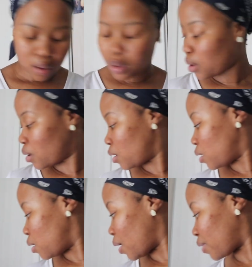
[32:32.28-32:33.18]

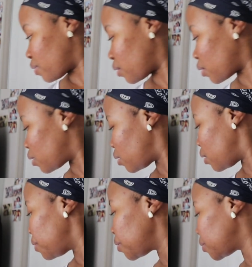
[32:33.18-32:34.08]
I think,
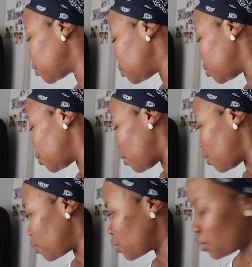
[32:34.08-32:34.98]
could be wrong.